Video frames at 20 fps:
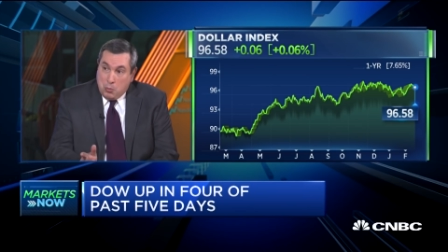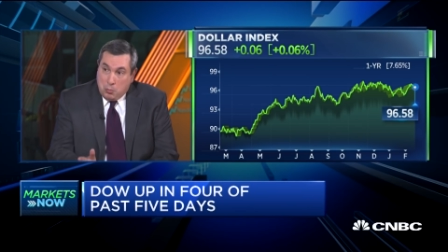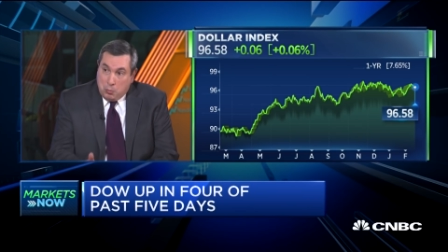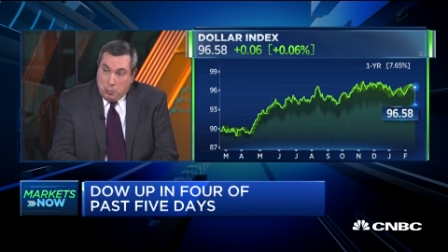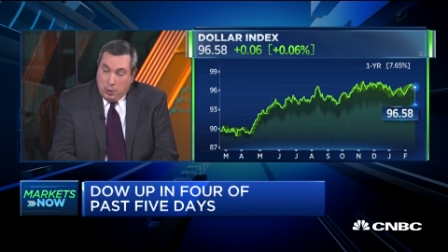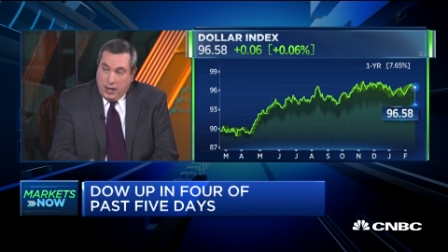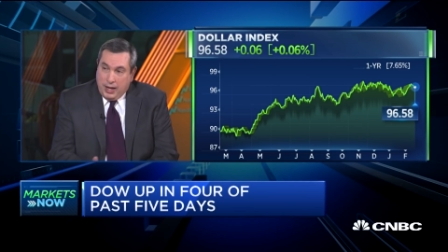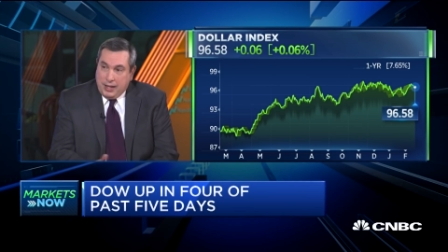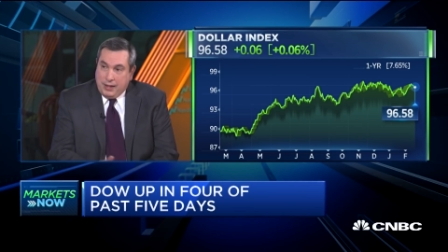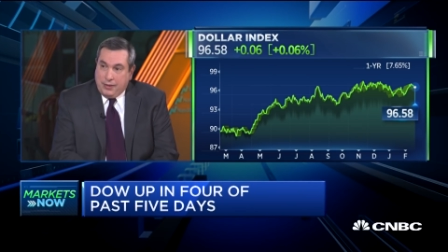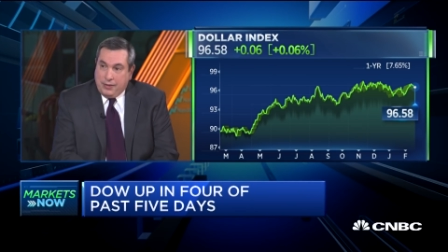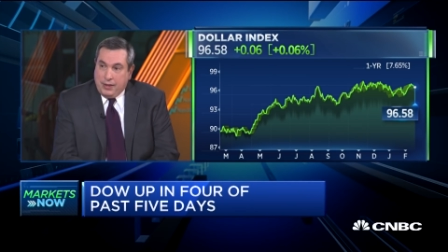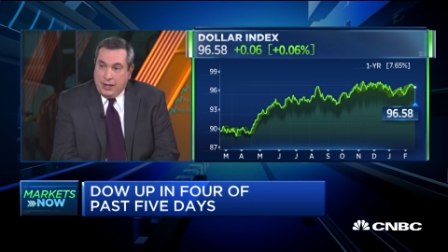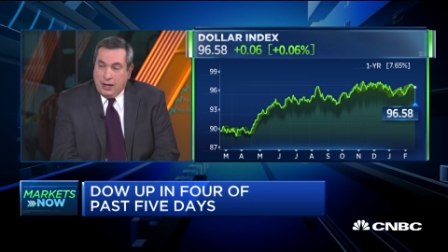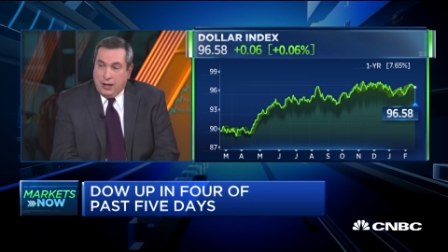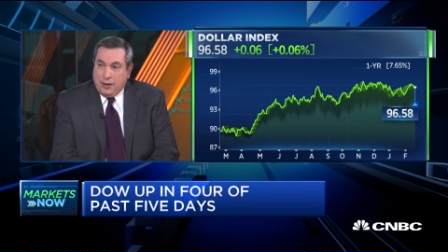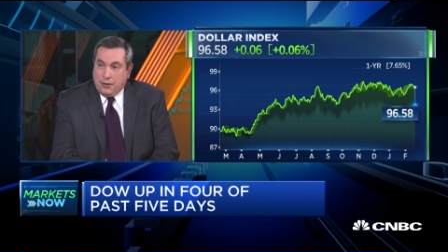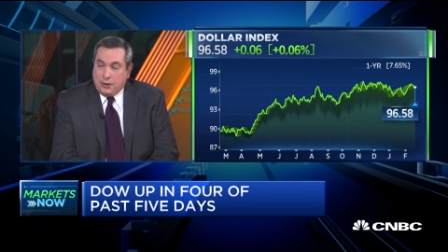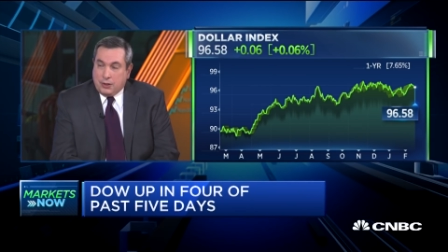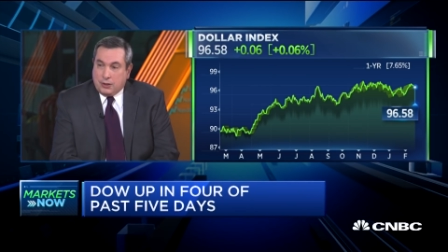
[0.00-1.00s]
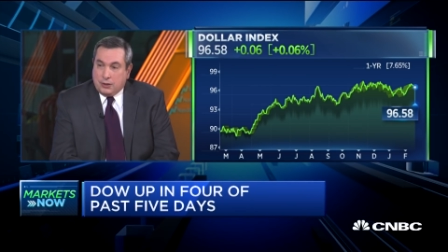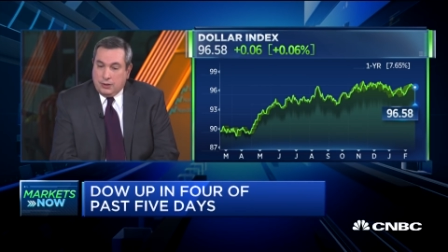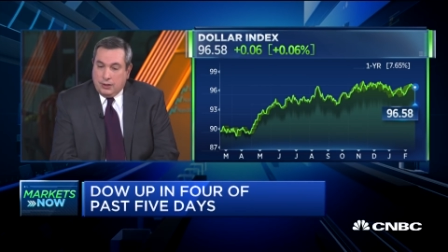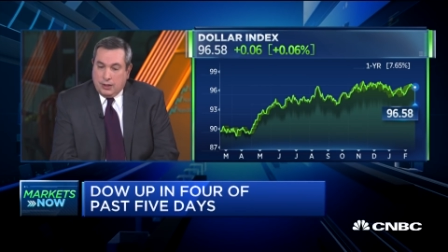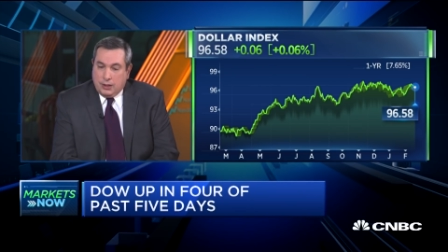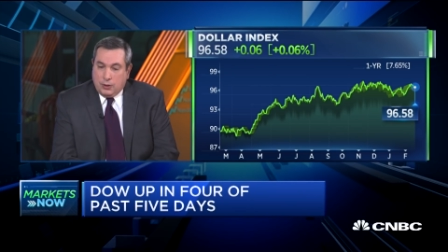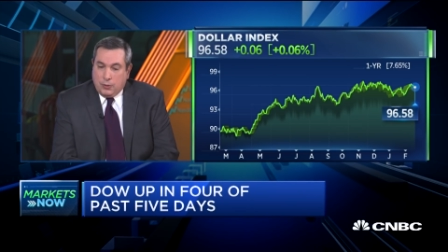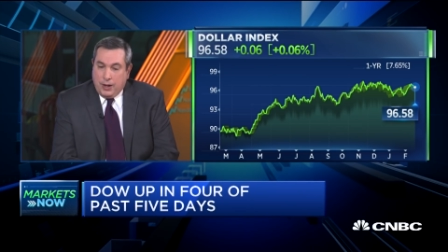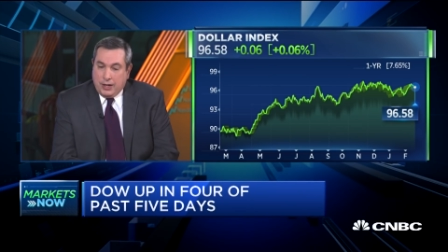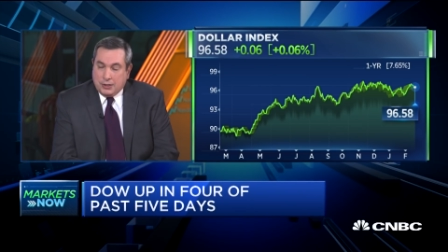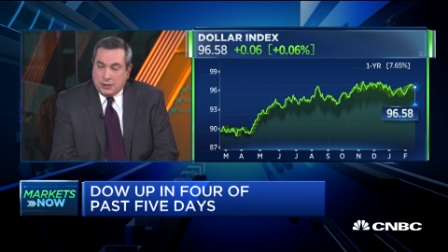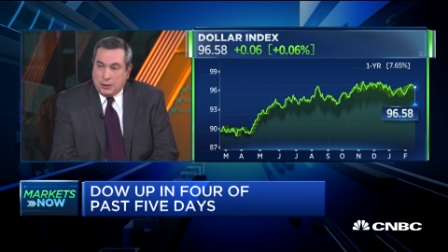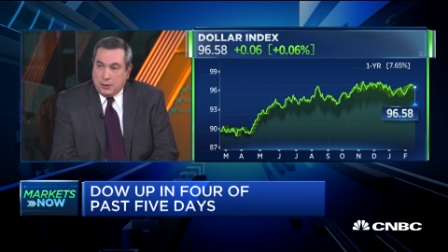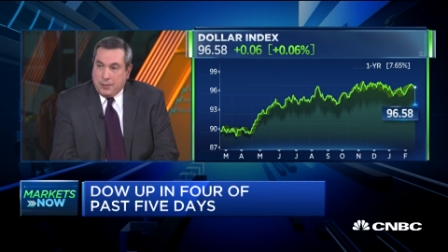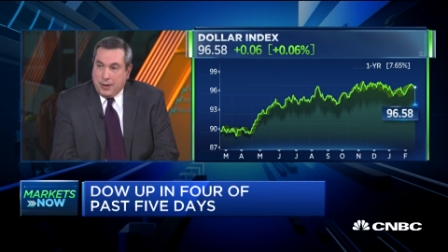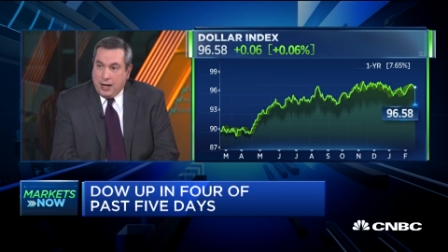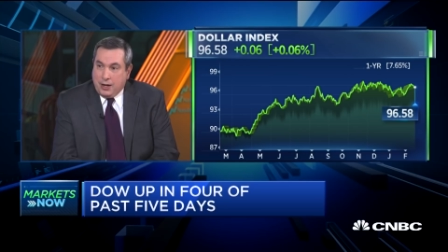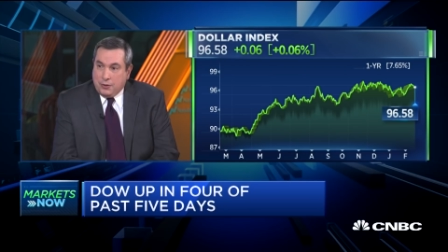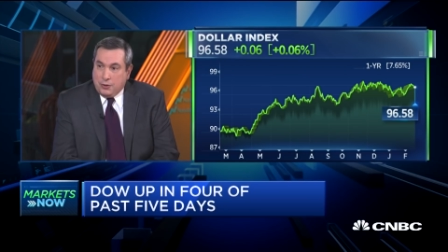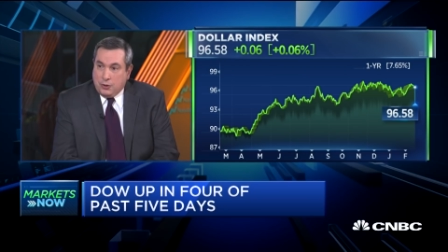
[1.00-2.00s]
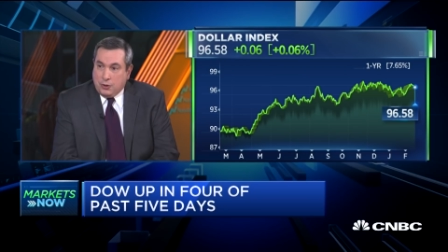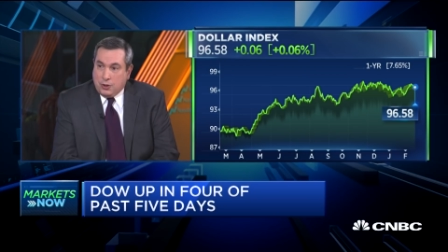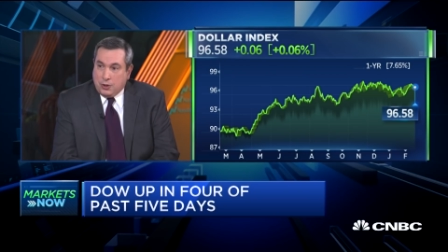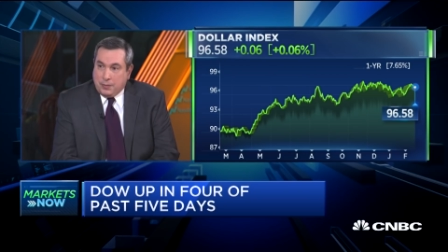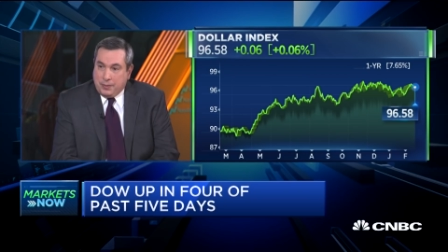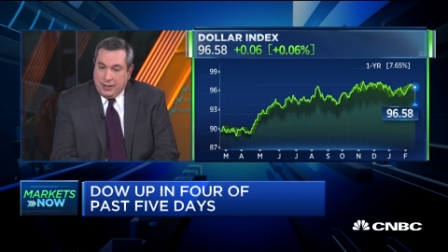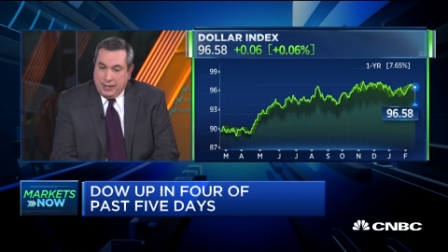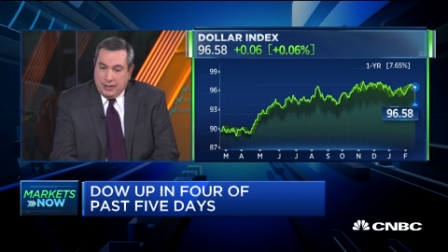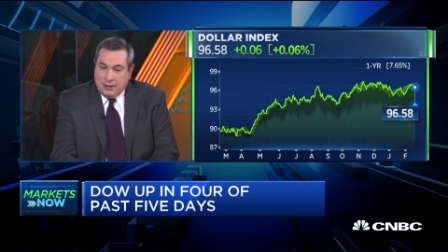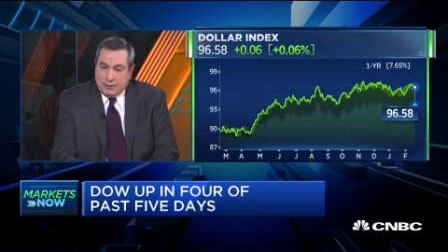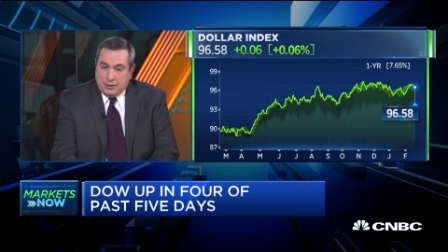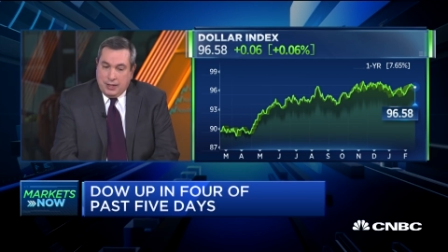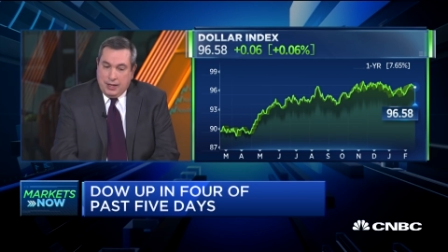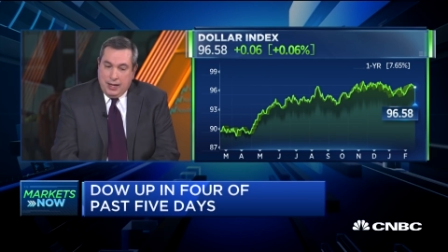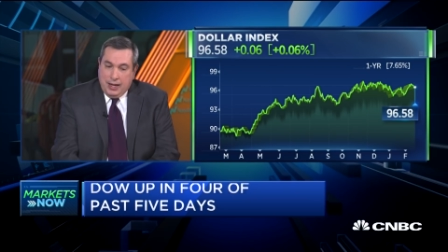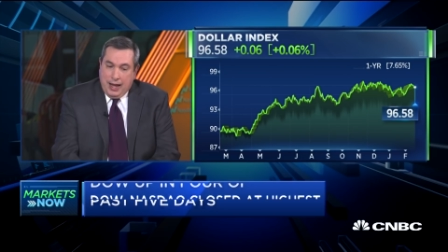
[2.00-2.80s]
But the other uh, question about Europe is